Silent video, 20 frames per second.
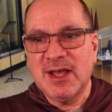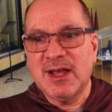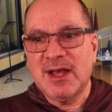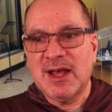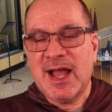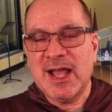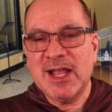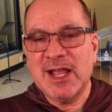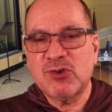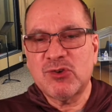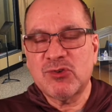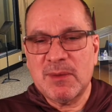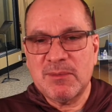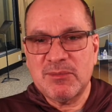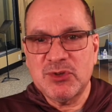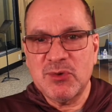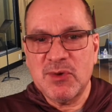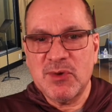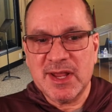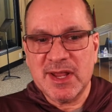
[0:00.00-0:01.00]
I grew up
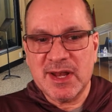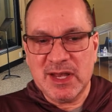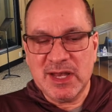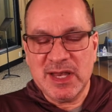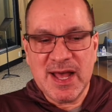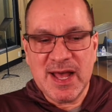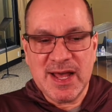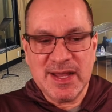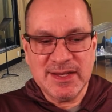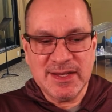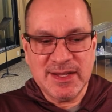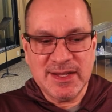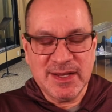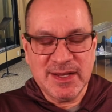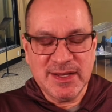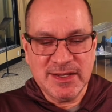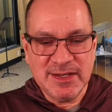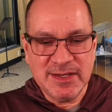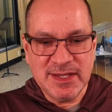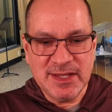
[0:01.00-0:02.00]
doing it a lot,
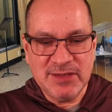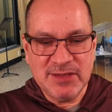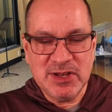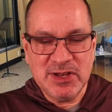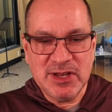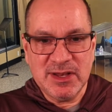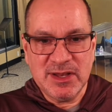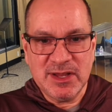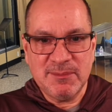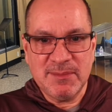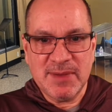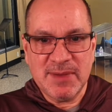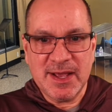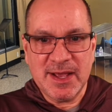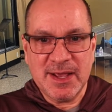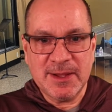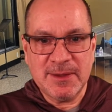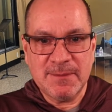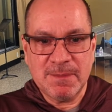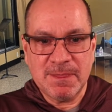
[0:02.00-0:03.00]
and even in
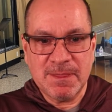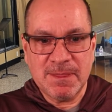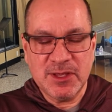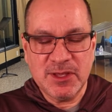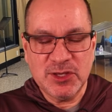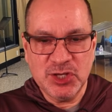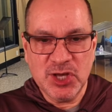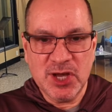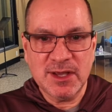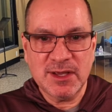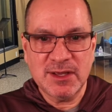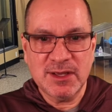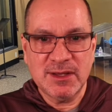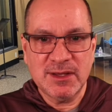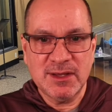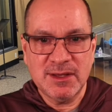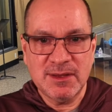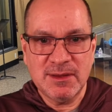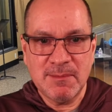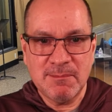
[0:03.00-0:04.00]
my young
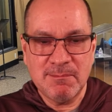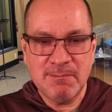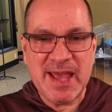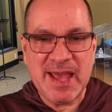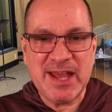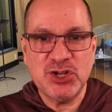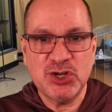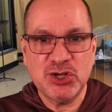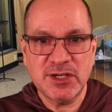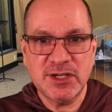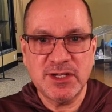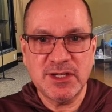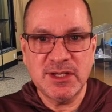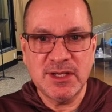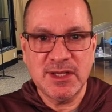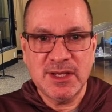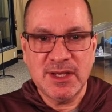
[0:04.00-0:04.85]
manhood,